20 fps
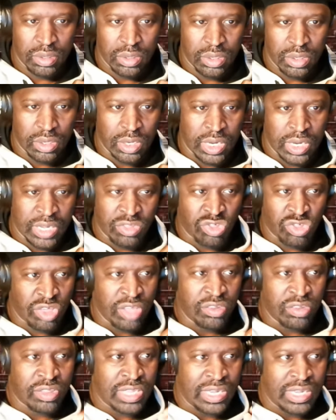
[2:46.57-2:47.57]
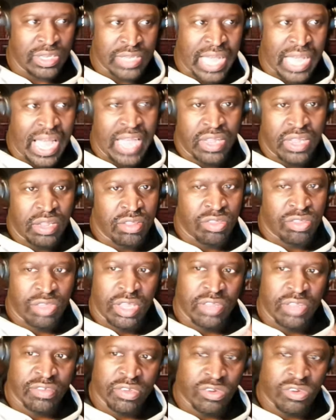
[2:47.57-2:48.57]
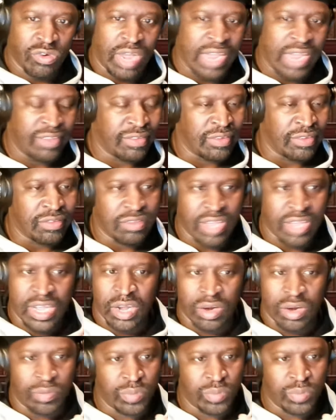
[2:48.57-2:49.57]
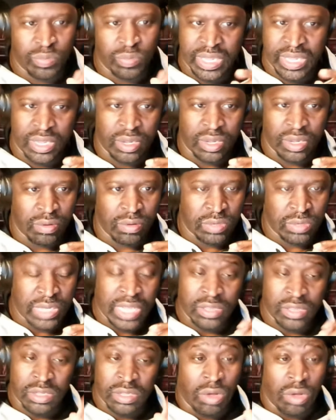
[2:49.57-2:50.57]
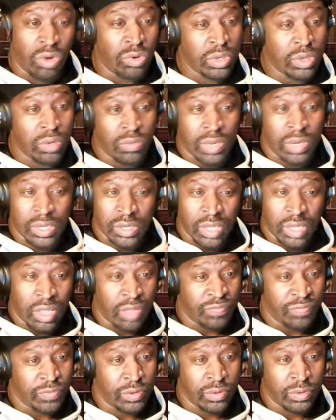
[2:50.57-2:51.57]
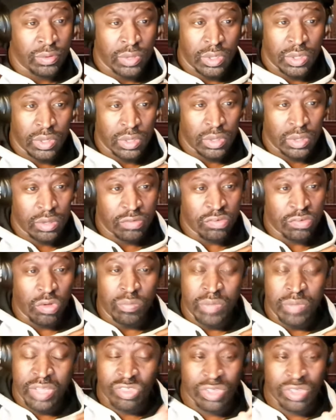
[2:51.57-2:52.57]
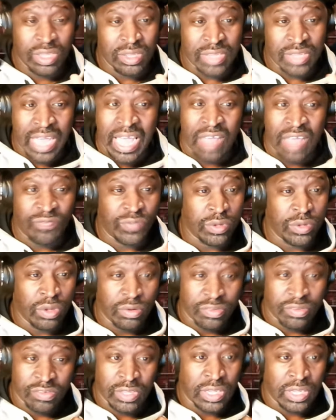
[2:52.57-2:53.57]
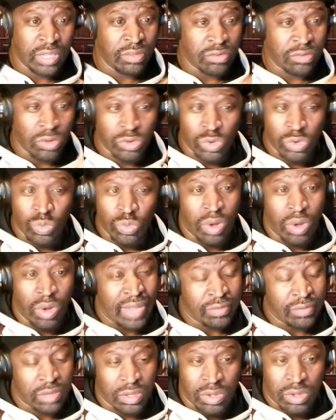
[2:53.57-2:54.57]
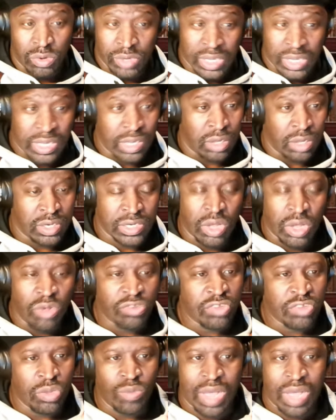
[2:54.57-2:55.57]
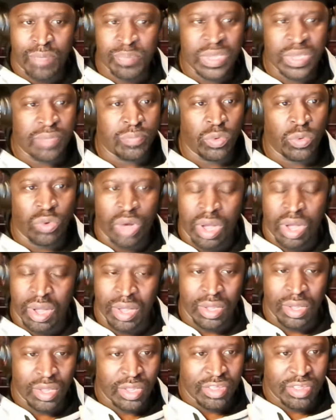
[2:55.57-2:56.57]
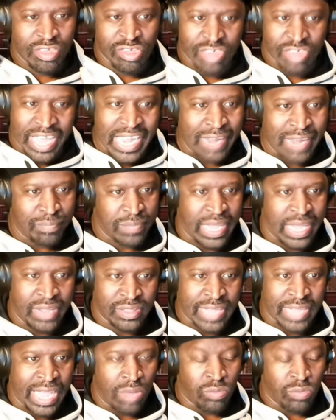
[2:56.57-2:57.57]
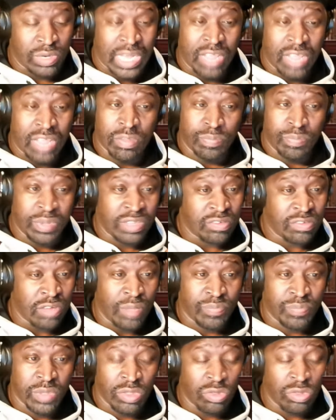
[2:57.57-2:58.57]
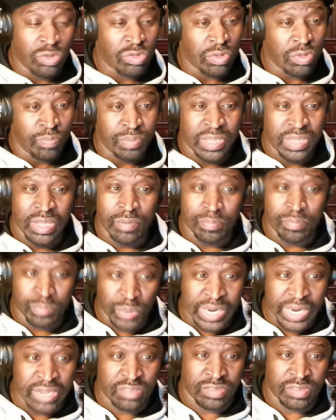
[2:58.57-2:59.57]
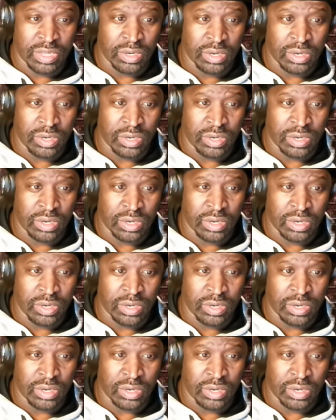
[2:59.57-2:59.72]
And just denying Jesus Christ is terrible, man, when that's the only one love you so much he died for your sins so you won't have to go to hell. And I don't see why people are shamed at that when that should be something you should be embracing